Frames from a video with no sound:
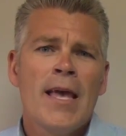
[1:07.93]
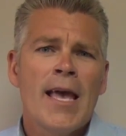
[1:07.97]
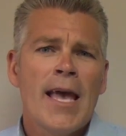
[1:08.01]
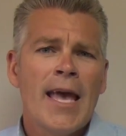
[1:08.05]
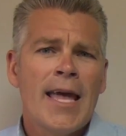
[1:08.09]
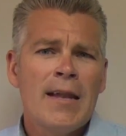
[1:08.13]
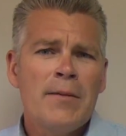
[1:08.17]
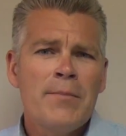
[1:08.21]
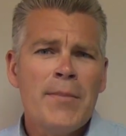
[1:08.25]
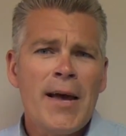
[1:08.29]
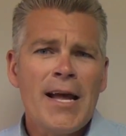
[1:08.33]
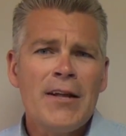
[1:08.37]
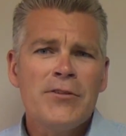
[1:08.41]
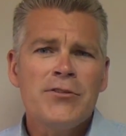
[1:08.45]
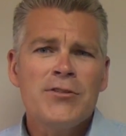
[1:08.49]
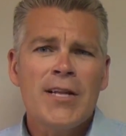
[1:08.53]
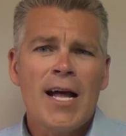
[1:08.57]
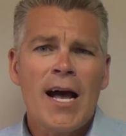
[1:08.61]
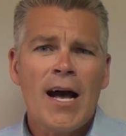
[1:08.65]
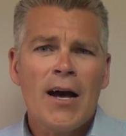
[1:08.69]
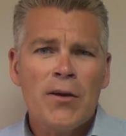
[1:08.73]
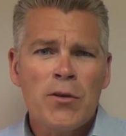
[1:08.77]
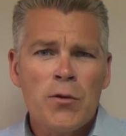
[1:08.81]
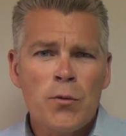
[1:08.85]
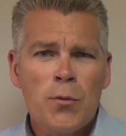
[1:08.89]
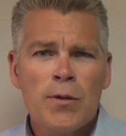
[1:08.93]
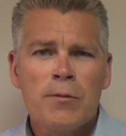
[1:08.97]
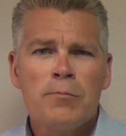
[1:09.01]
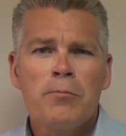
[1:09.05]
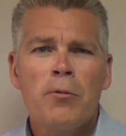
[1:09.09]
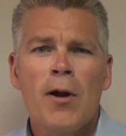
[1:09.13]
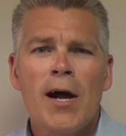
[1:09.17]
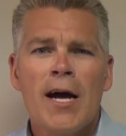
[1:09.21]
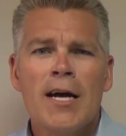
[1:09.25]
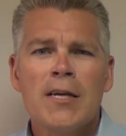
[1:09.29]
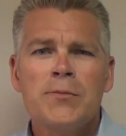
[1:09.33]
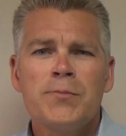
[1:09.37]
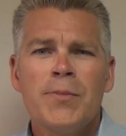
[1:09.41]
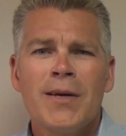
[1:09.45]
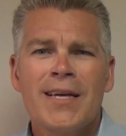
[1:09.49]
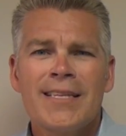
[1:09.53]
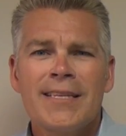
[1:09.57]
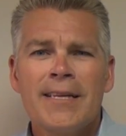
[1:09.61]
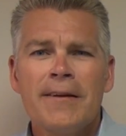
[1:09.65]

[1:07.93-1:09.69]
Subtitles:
And imagine how you would prospect